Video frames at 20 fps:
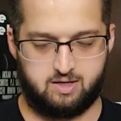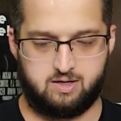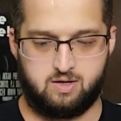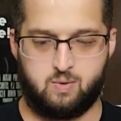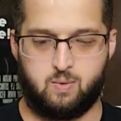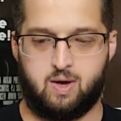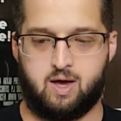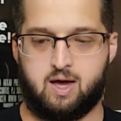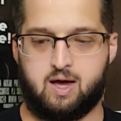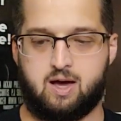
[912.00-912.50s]

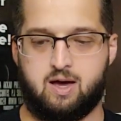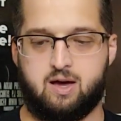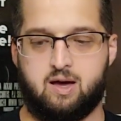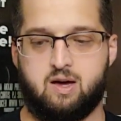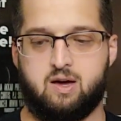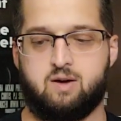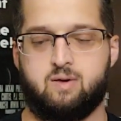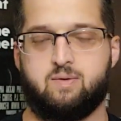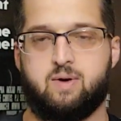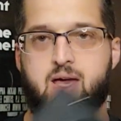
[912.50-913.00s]
You
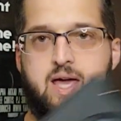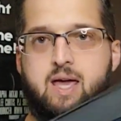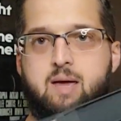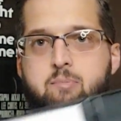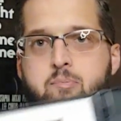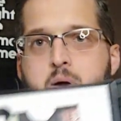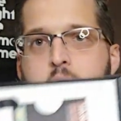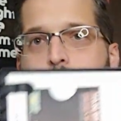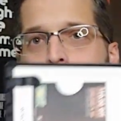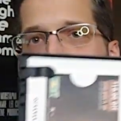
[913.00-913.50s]
have
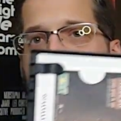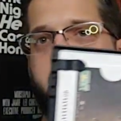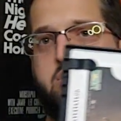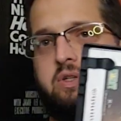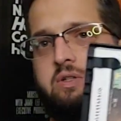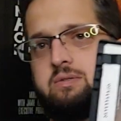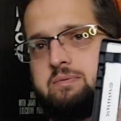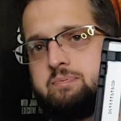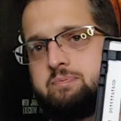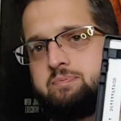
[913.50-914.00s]
a
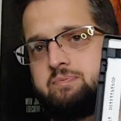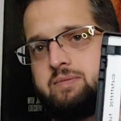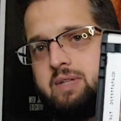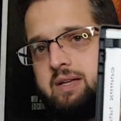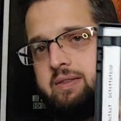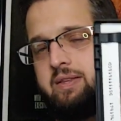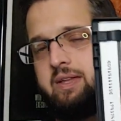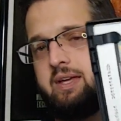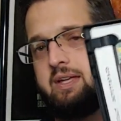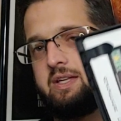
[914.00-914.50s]
poster,
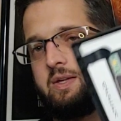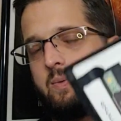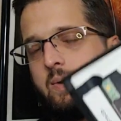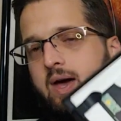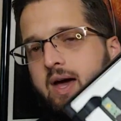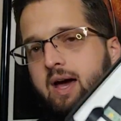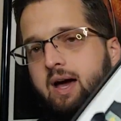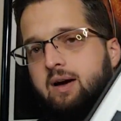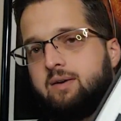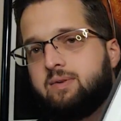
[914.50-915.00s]
and then you
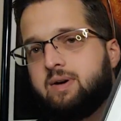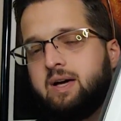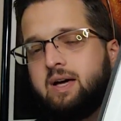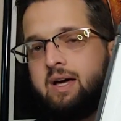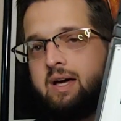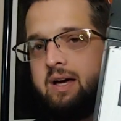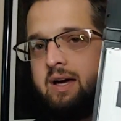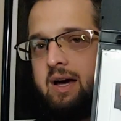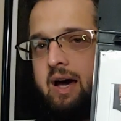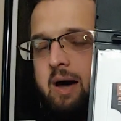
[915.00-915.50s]
have
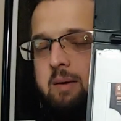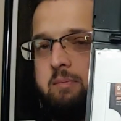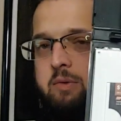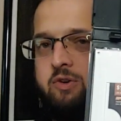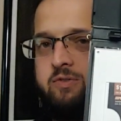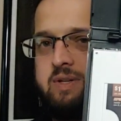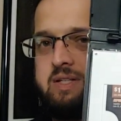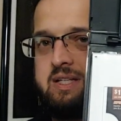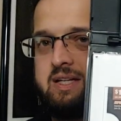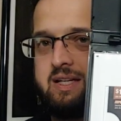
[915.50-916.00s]
a
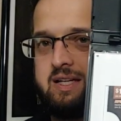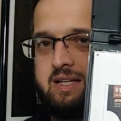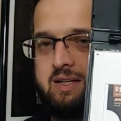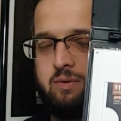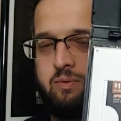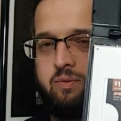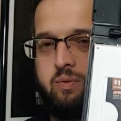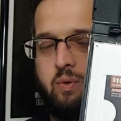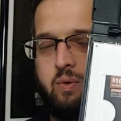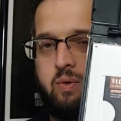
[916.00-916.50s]
movie
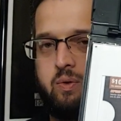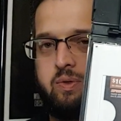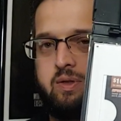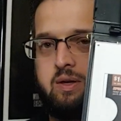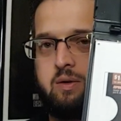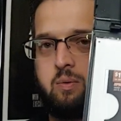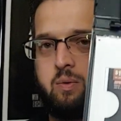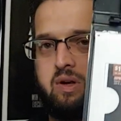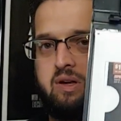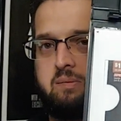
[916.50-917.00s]
ticket for
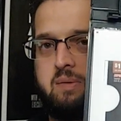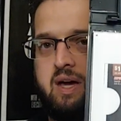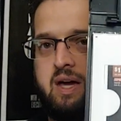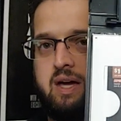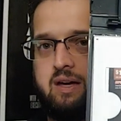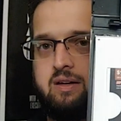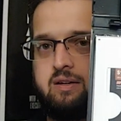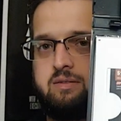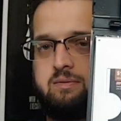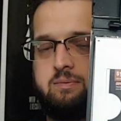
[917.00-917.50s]
the
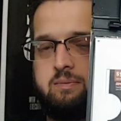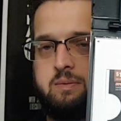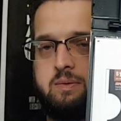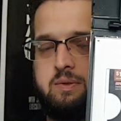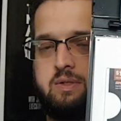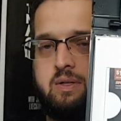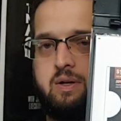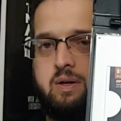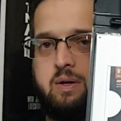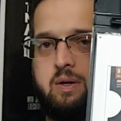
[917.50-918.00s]
remake.
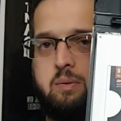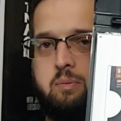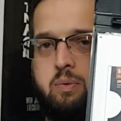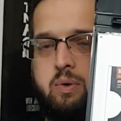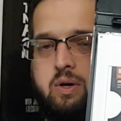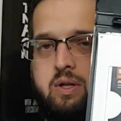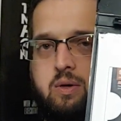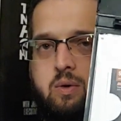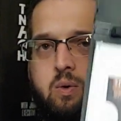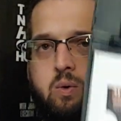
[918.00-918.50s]
So,
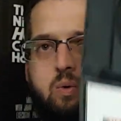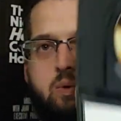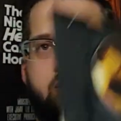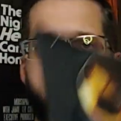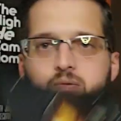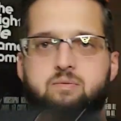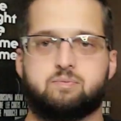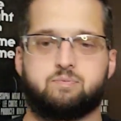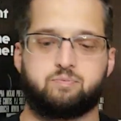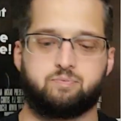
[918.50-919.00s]
pretty
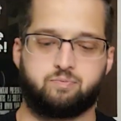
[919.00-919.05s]
cool.